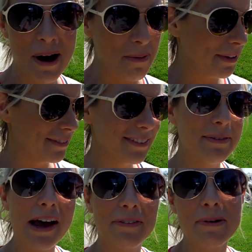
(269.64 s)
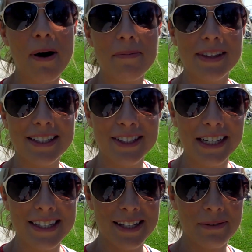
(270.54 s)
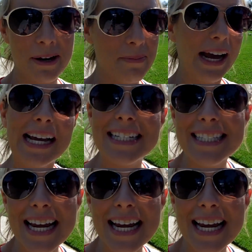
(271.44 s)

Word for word: the mom and every mom thinks their kid's gonna win, but he